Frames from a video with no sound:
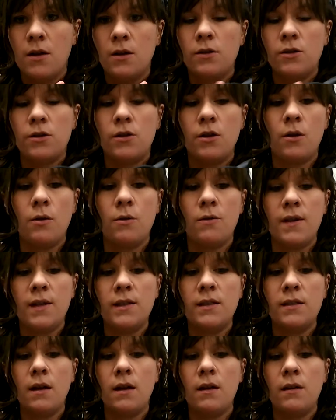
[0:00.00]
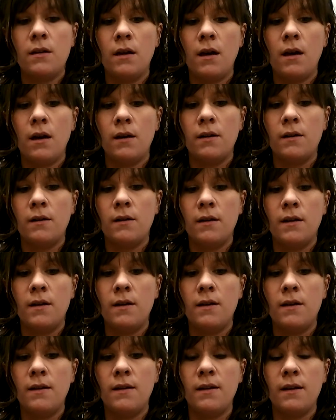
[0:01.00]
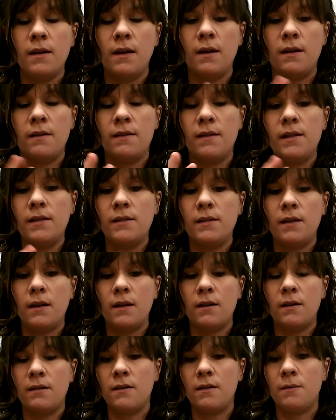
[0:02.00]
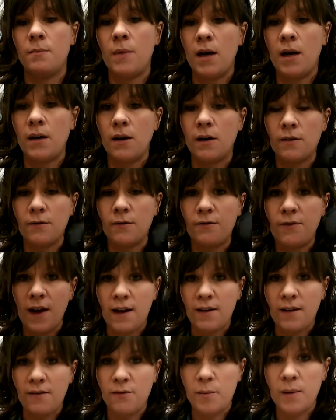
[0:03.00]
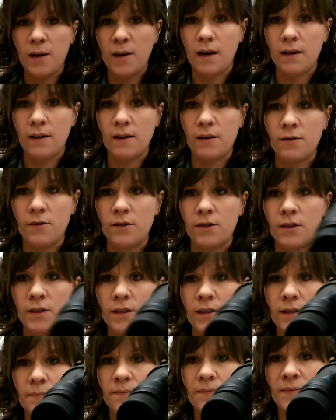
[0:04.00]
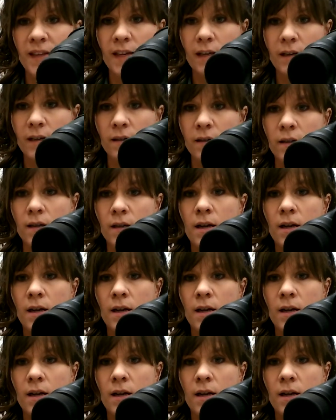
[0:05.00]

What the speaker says: So these are the Monarch 5 binoculars here,